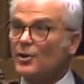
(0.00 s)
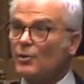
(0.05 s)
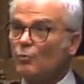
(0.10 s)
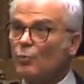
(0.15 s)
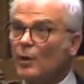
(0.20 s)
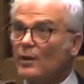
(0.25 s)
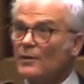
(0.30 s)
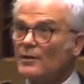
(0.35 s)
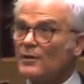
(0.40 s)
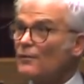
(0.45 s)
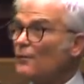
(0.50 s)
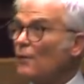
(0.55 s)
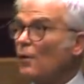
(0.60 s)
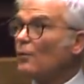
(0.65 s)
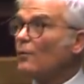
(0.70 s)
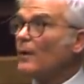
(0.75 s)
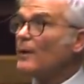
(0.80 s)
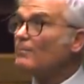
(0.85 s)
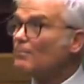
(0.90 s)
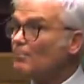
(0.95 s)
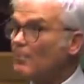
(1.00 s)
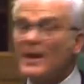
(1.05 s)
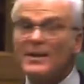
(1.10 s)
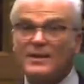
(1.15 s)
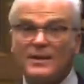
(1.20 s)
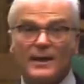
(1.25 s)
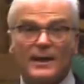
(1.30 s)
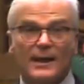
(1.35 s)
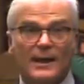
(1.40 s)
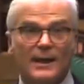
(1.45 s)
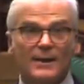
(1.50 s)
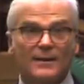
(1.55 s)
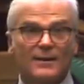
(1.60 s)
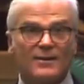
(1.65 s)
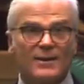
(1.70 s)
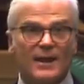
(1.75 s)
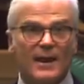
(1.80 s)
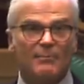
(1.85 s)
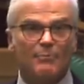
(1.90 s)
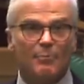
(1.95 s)
in the world is following basically the
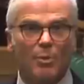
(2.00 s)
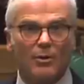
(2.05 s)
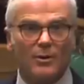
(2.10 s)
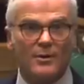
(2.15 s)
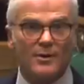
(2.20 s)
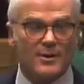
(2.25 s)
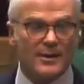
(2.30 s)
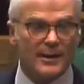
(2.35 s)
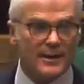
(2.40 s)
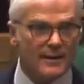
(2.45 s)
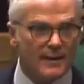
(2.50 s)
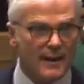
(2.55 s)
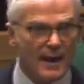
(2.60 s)
same policy.